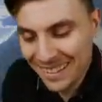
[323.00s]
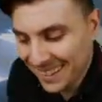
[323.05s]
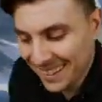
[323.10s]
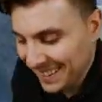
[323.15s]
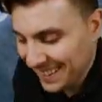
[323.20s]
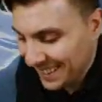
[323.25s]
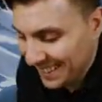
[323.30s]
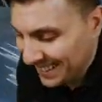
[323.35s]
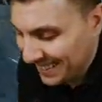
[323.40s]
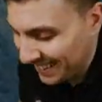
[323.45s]

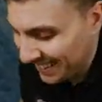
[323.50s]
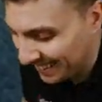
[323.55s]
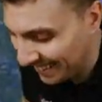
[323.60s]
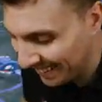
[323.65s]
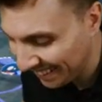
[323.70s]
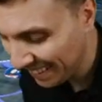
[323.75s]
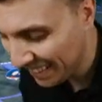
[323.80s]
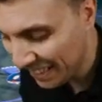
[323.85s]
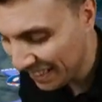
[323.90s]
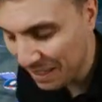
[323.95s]

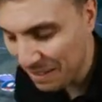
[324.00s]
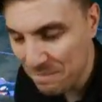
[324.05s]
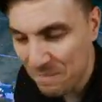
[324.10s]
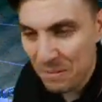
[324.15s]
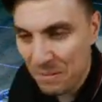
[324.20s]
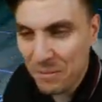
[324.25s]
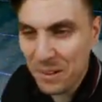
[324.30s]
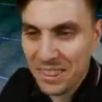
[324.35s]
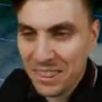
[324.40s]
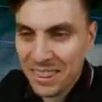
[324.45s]
but
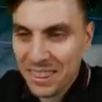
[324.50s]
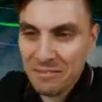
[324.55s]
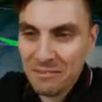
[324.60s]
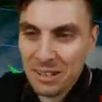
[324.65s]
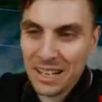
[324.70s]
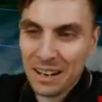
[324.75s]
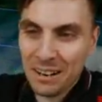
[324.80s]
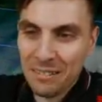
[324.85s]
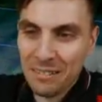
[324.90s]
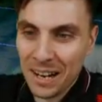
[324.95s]
with the
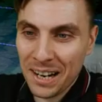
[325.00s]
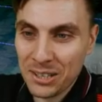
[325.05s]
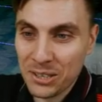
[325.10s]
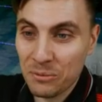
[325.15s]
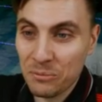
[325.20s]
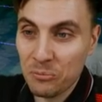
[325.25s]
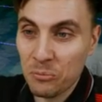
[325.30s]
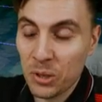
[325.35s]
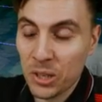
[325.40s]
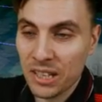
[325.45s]

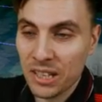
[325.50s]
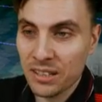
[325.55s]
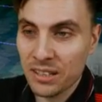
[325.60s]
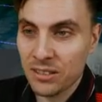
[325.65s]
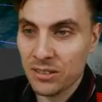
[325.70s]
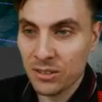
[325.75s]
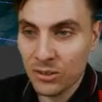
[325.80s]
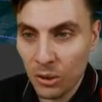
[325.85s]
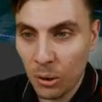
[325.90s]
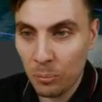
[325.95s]
redirection, we can
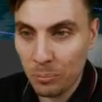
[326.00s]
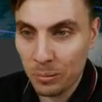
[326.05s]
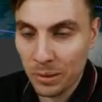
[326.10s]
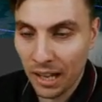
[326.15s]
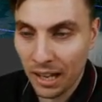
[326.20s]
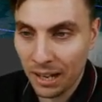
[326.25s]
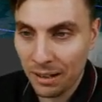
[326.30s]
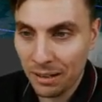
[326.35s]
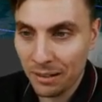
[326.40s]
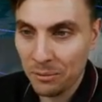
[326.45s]
stop
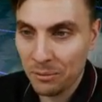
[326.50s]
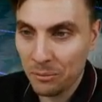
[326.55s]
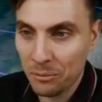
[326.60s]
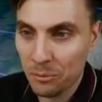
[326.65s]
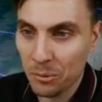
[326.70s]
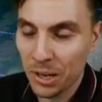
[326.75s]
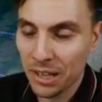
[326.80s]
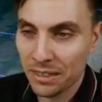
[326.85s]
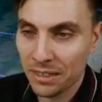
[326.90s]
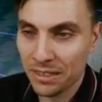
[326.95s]
that
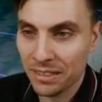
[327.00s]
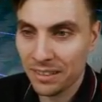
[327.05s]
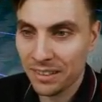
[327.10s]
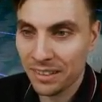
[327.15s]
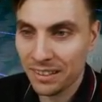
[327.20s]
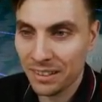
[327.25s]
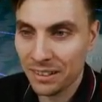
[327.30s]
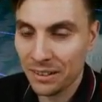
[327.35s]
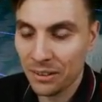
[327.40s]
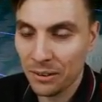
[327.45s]
with
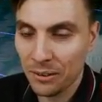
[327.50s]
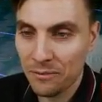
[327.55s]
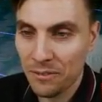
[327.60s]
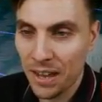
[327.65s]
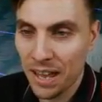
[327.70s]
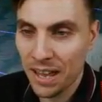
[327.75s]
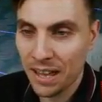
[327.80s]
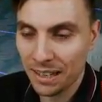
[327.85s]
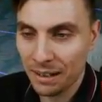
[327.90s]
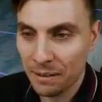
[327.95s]
you know,
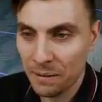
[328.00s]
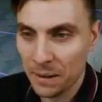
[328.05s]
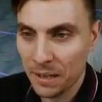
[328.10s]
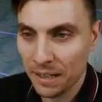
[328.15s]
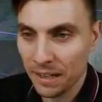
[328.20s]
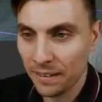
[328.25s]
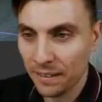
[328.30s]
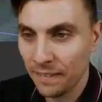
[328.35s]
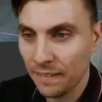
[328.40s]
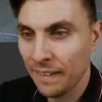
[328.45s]
fake out
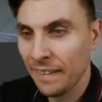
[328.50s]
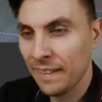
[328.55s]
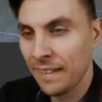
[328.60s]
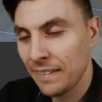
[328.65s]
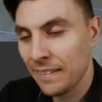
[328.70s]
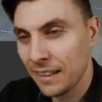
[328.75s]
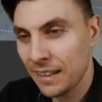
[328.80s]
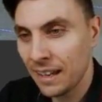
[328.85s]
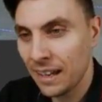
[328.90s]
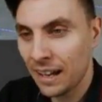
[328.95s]
here.
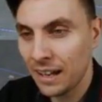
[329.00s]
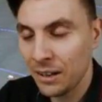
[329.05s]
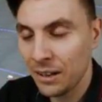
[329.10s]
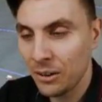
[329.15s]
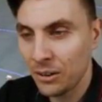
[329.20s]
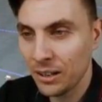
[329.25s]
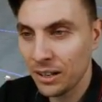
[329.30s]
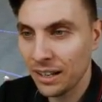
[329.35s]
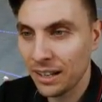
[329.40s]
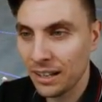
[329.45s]
The
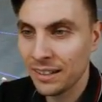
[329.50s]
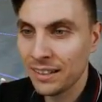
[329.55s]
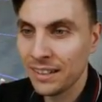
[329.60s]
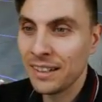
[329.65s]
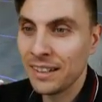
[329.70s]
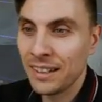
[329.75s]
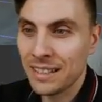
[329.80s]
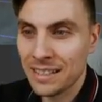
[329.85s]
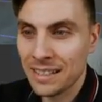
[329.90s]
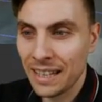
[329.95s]
Kyogre
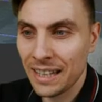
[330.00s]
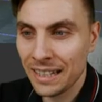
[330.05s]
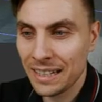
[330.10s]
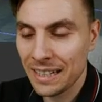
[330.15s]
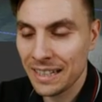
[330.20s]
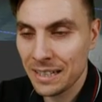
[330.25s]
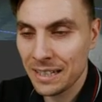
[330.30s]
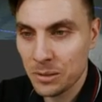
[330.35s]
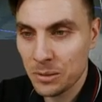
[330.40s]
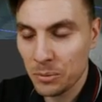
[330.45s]
is
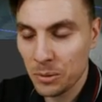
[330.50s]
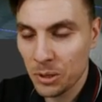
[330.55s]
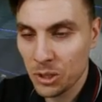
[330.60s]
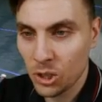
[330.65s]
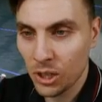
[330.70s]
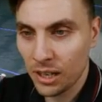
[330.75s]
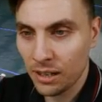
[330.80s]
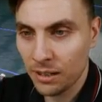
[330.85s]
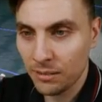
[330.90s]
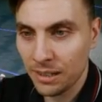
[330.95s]
likely to switch
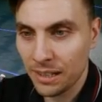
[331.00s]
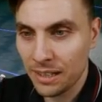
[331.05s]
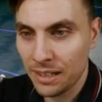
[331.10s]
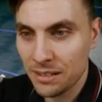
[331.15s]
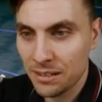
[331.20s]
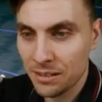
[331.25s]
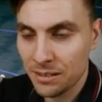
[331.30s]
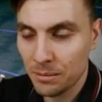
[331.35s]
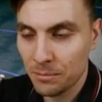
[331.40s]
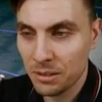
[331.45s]
out
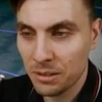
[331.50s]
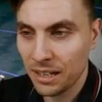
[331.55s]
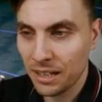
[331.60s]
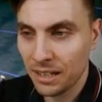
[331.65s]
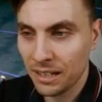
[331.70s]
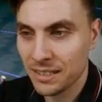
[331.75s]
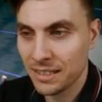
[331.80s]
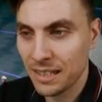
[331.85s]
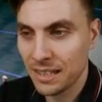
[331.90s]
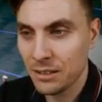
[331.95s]
into something like
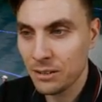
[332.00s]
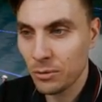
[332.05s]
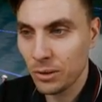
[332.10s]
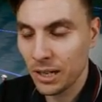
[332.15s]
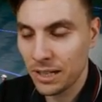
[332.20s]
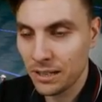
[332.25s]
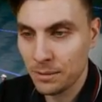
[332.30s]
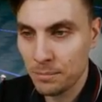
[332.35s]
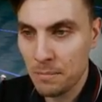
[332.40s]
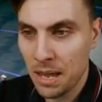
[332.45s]

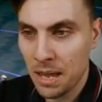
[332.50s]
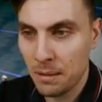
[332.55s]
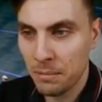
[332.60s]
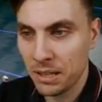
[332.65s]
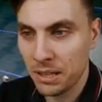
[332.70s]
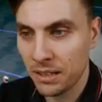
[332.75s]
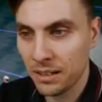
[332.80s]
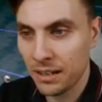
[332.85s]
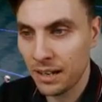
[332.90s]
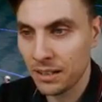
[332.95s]
Cinderace maybe
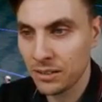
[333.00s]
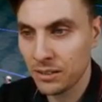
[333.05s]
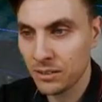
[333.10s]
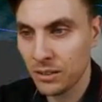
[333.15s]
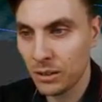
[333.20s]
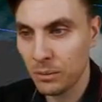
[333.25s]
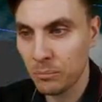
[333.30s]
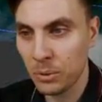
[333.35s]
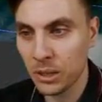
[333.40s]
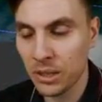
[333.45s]
the next
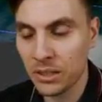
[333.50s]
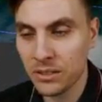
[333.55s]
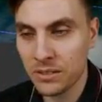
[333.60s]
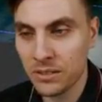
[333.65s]
turn, but it's